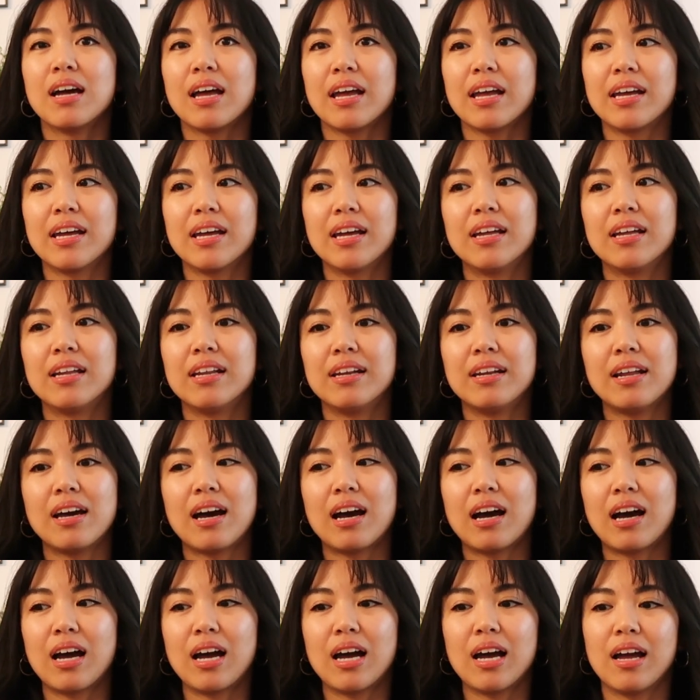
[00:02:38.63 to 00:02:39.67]
and
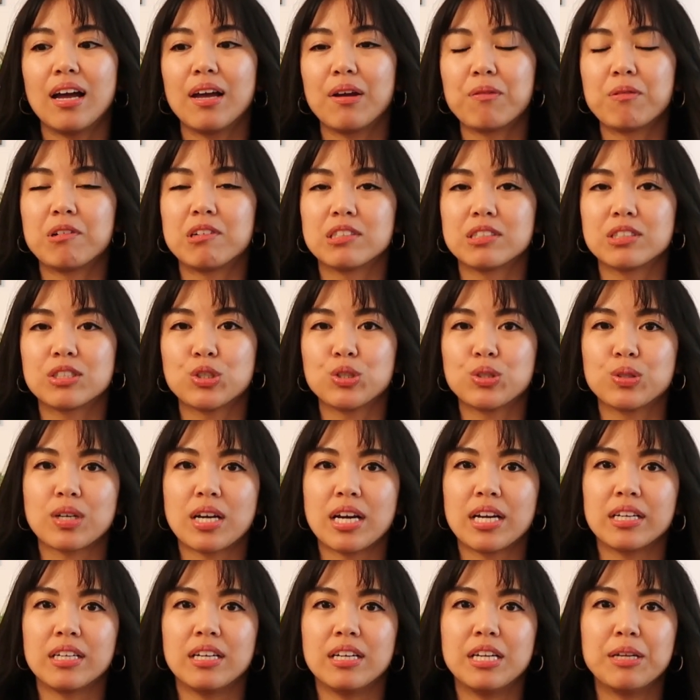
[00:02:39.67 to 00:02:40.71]
I want to
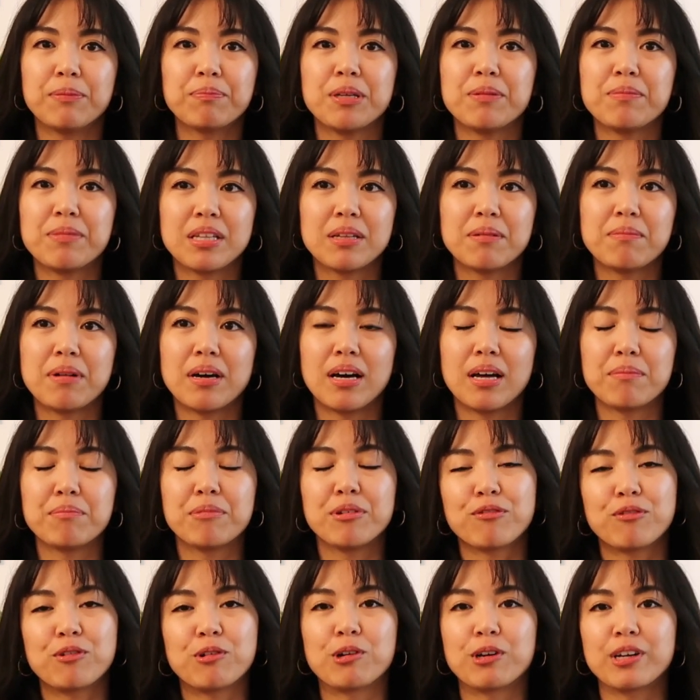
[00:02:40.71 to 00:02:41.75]
kind of nip them in the bud
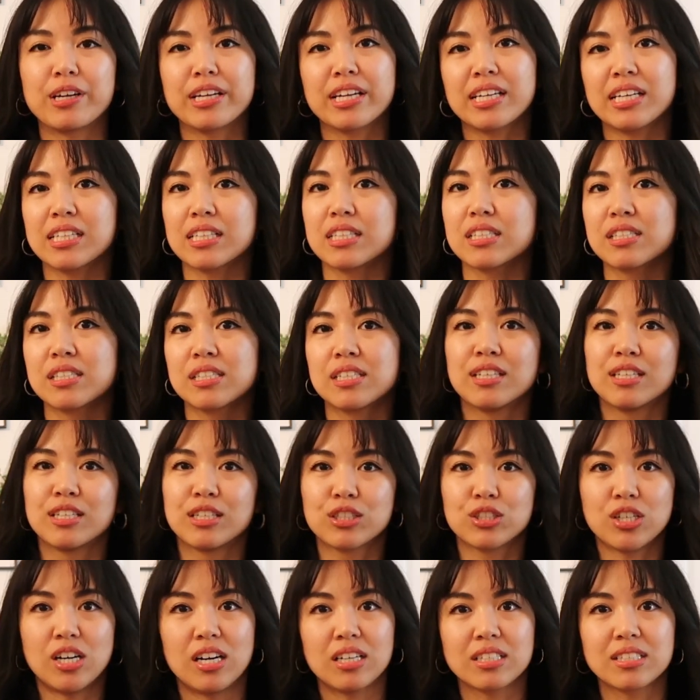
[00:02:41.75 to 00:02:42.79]
before it gets
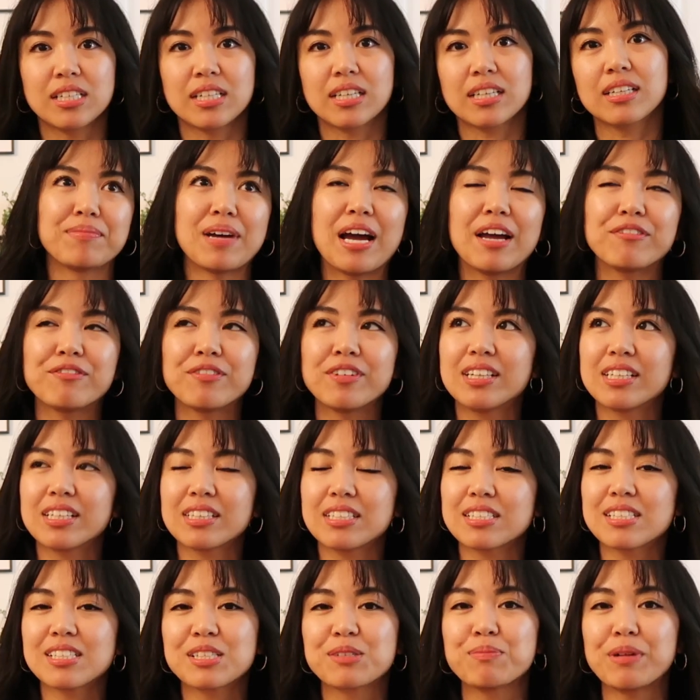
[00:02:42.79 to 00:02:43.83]
toxic. I feel like
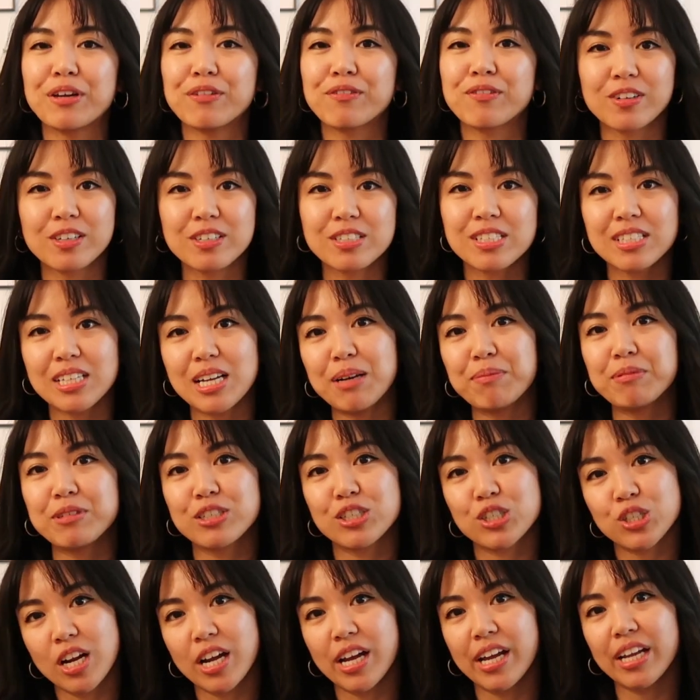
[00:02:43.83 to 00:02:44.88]
this is my first step in
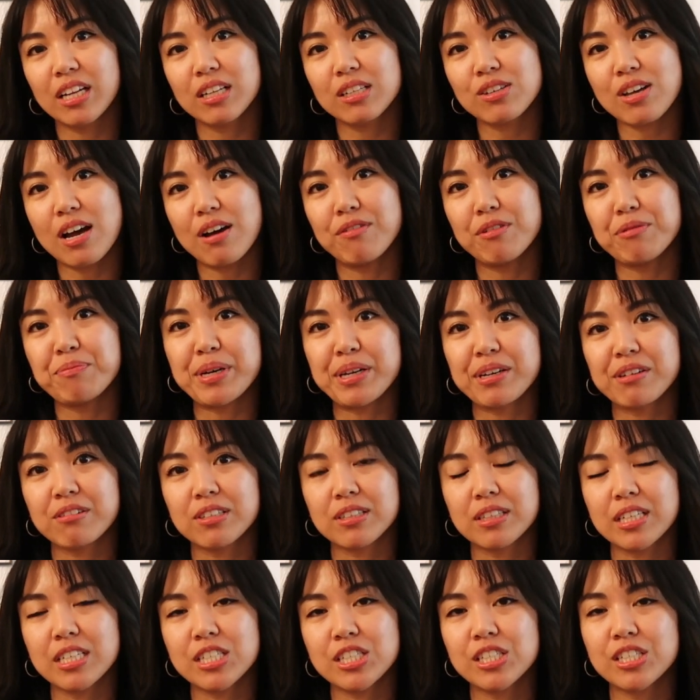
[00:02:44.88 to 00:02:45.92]
trying to have a better
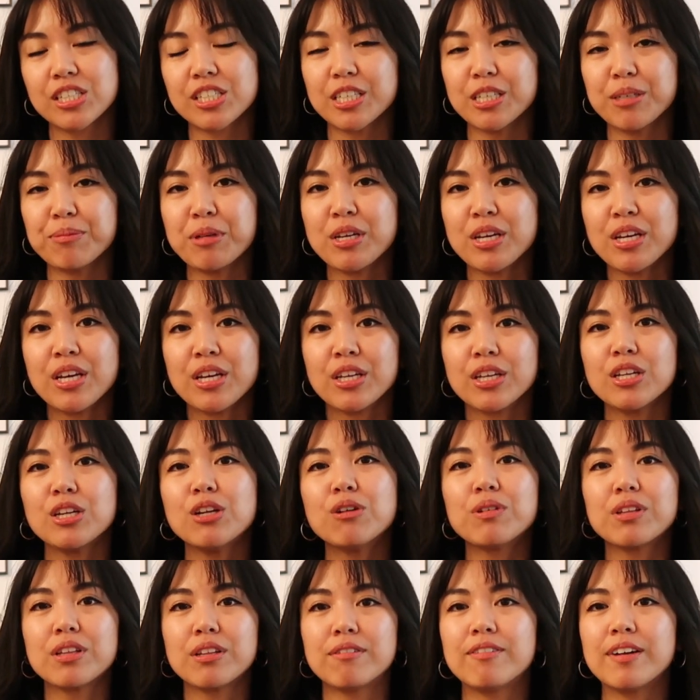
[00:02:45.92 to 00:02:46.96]
relationship, you know,
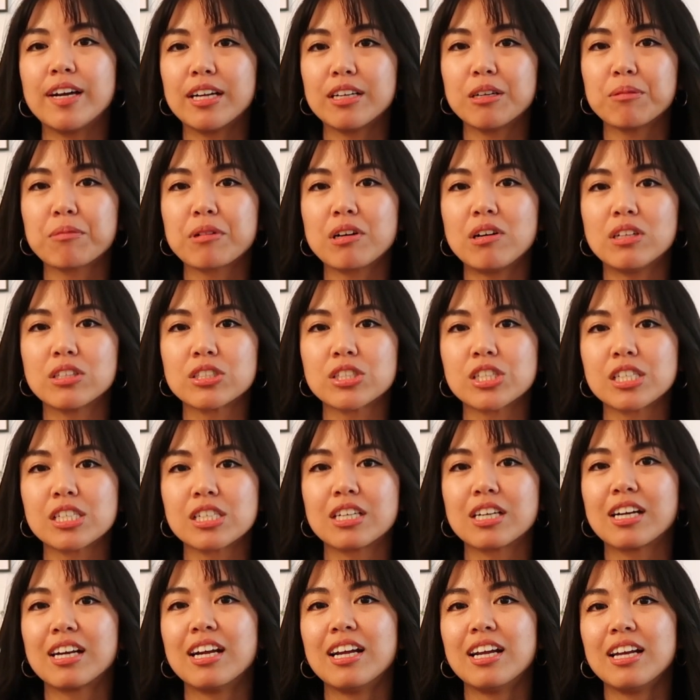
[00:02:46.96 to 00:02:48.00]
with the fandom
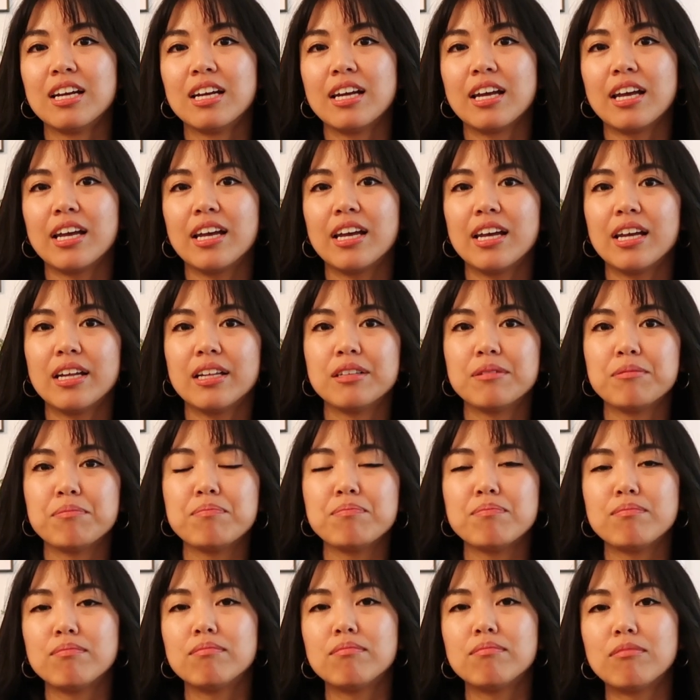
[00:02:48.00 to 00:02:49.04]
culture, and
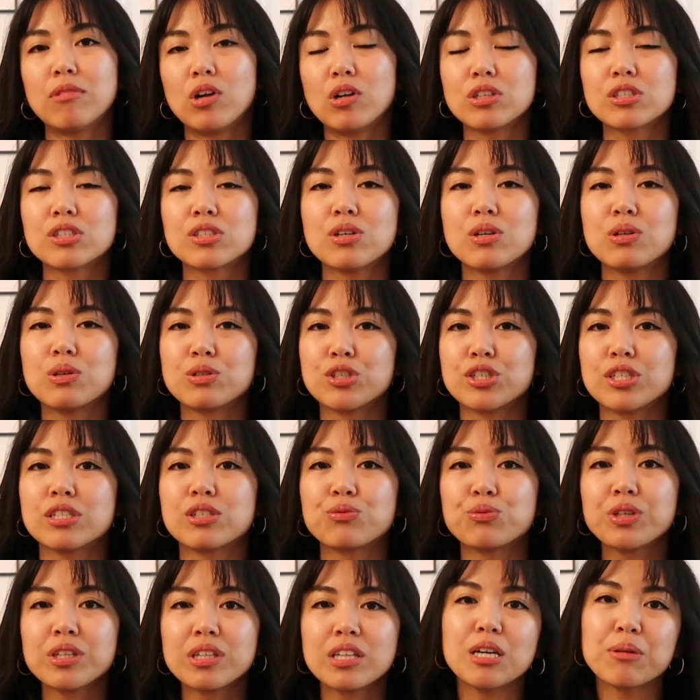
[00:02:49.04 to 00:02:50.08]
also
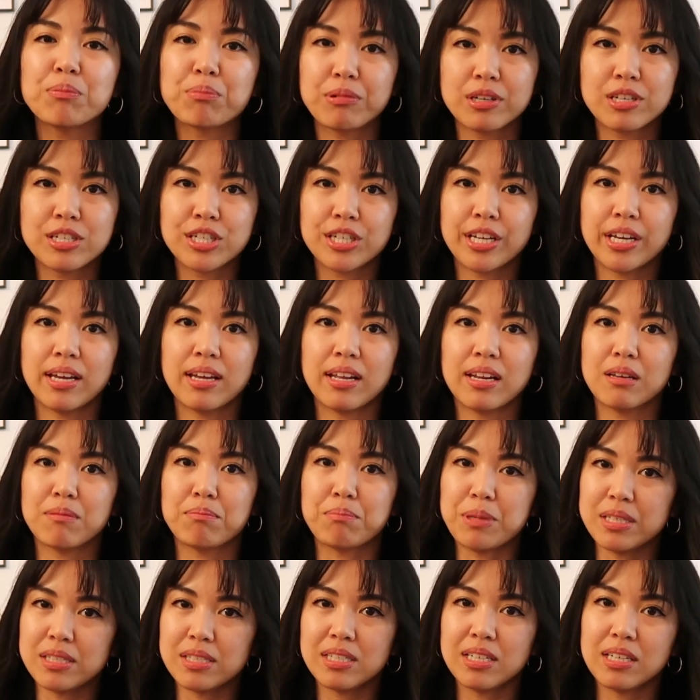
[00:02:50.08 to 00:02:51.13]
just really appreciating
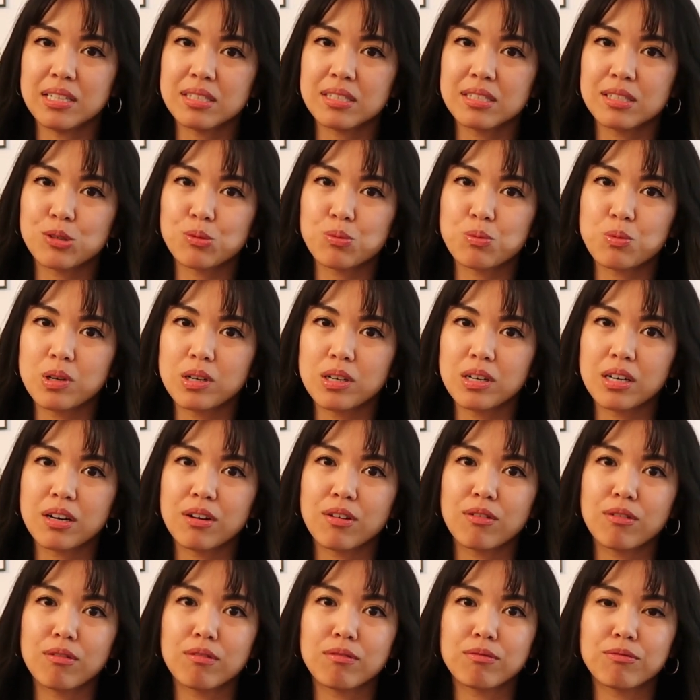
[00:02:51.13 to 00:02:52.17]
BTS's
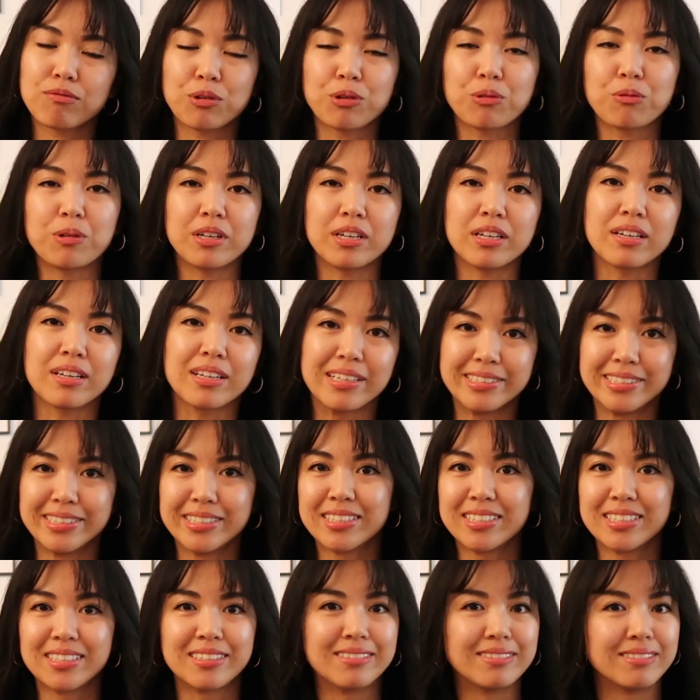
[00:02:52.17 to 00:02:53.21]
work for what it
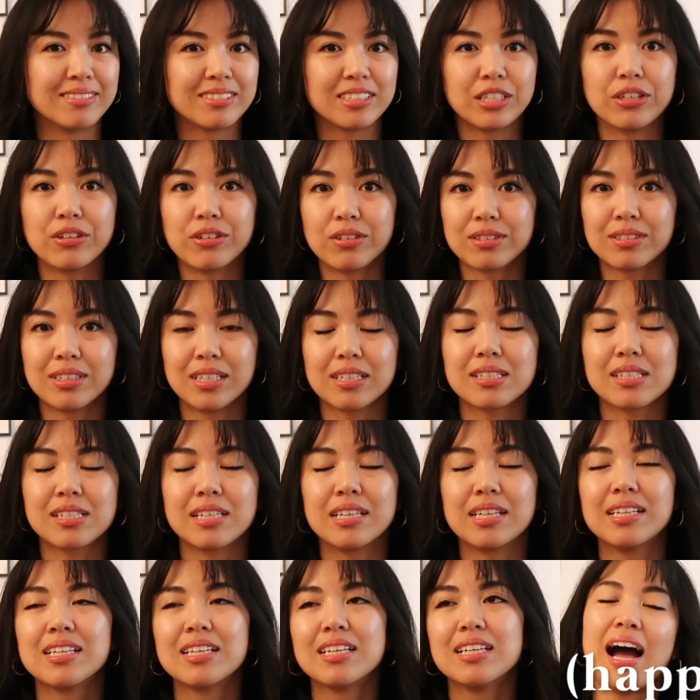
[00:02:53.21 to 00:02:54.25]
is, and you know, that's
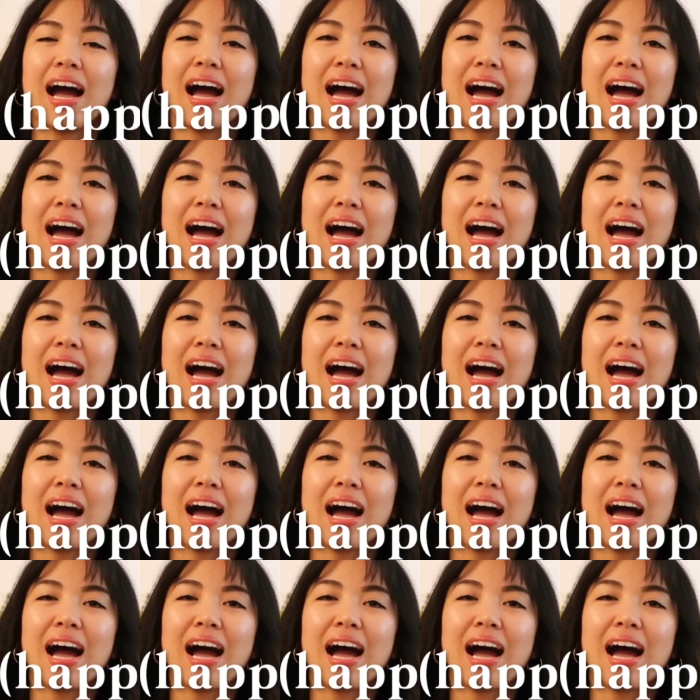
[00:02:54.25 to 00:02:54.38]
it.